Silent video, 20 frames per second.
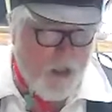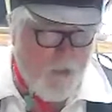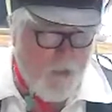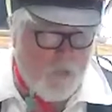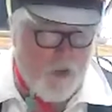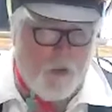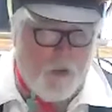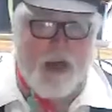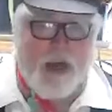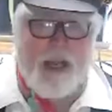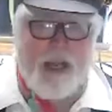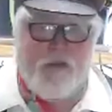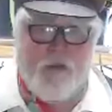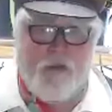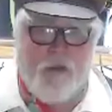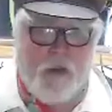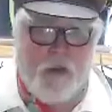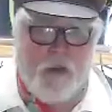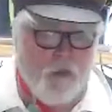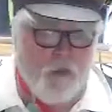
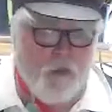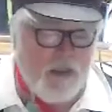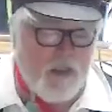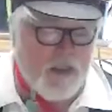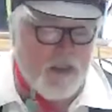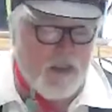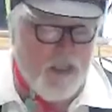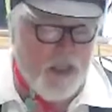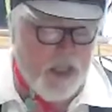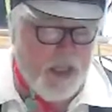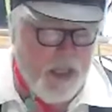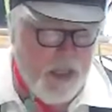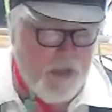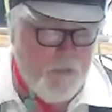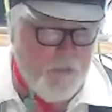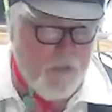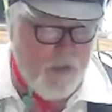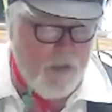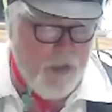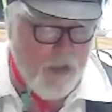Preventatives, which is,
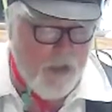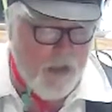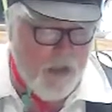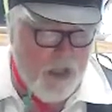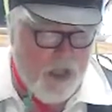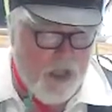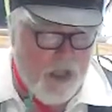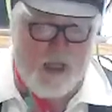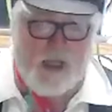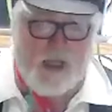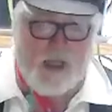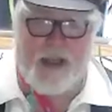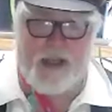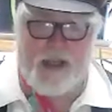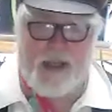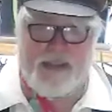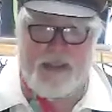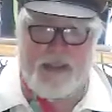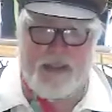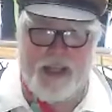again, a
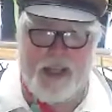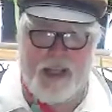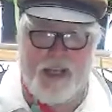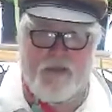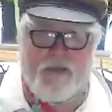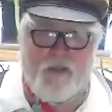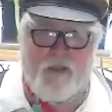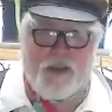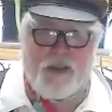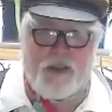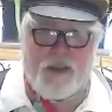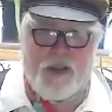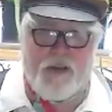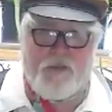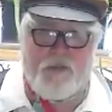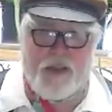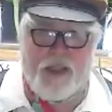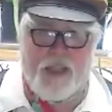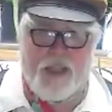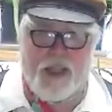synthetic version
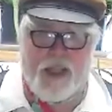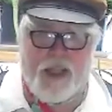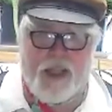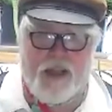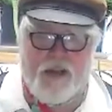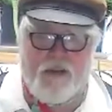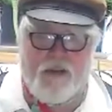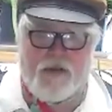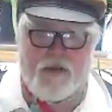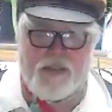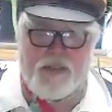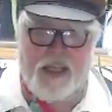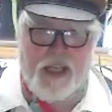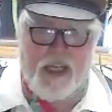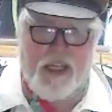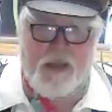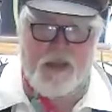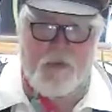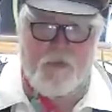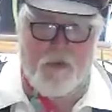of the
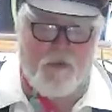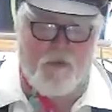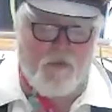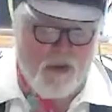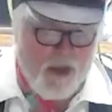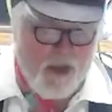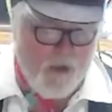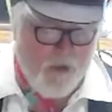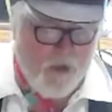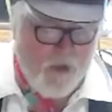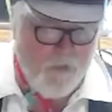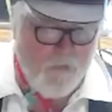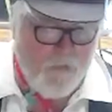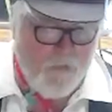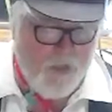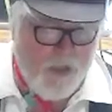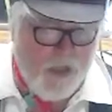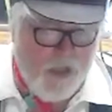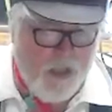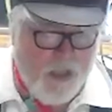chrysanthemum flower.
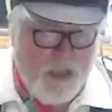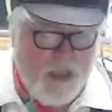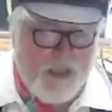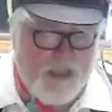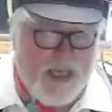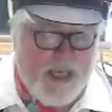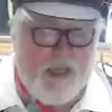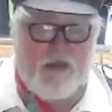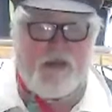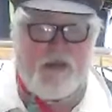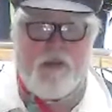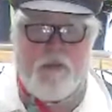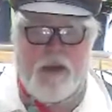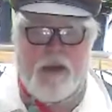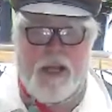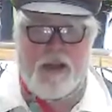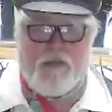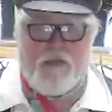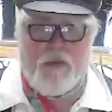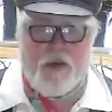
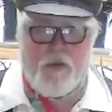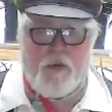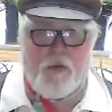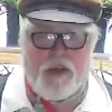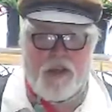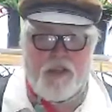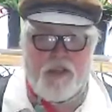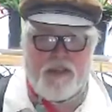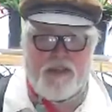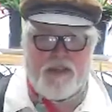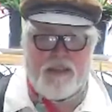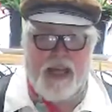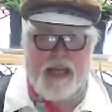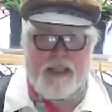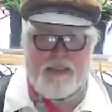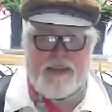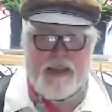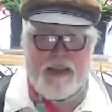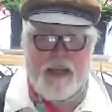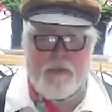Deltamethrin, which is
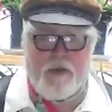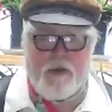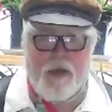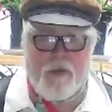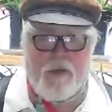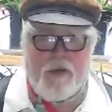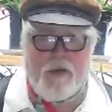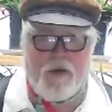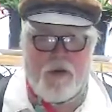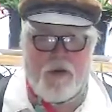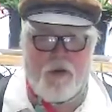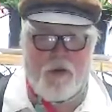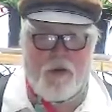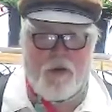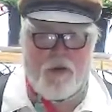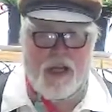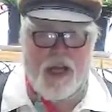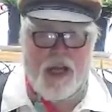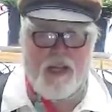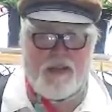that same
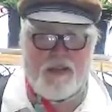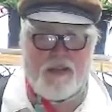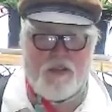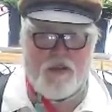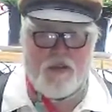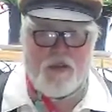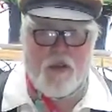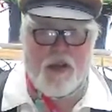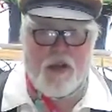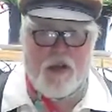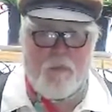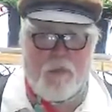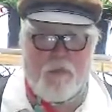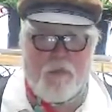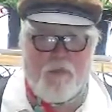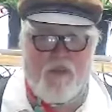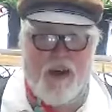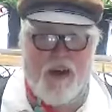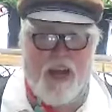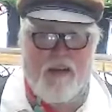chemical concentrated
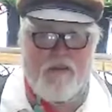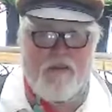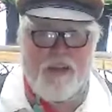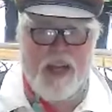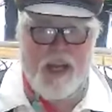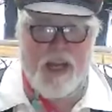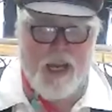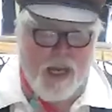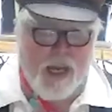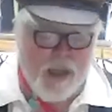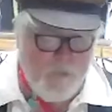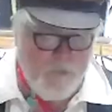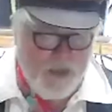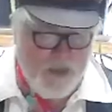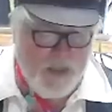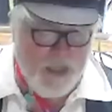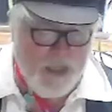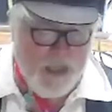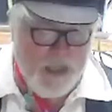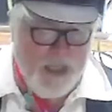5
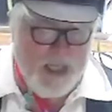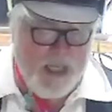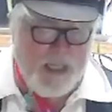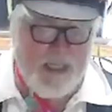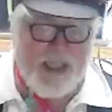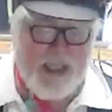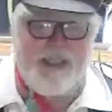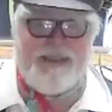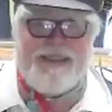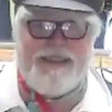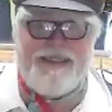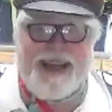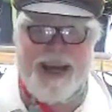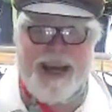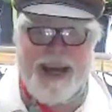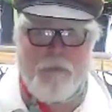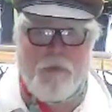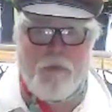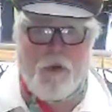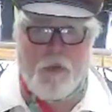times. And then
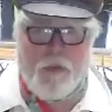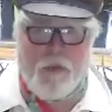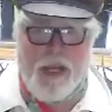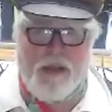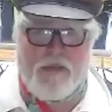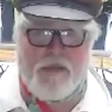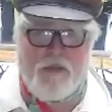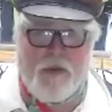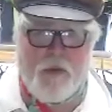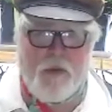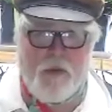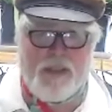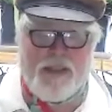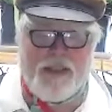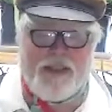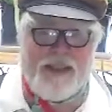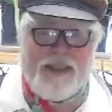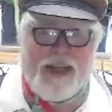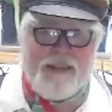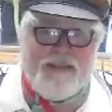cypermethrin, which
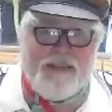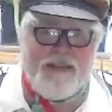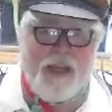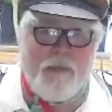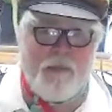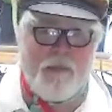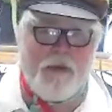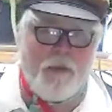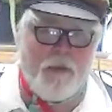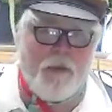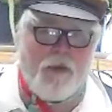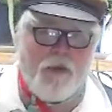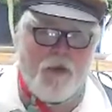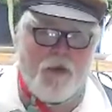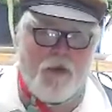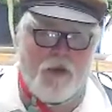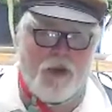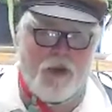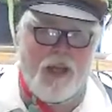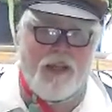is that same
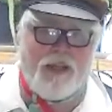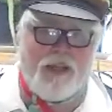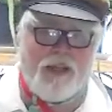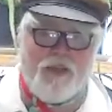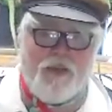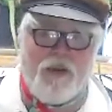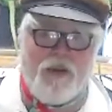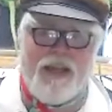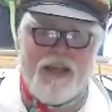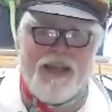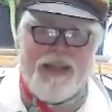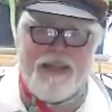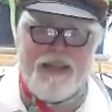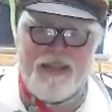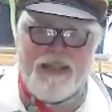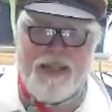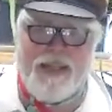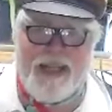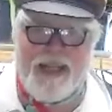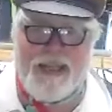chemical concentrated
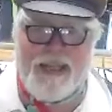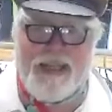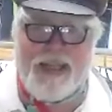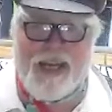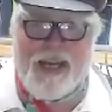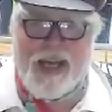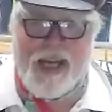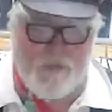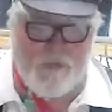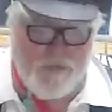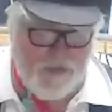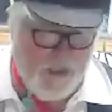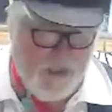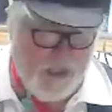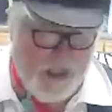10 times.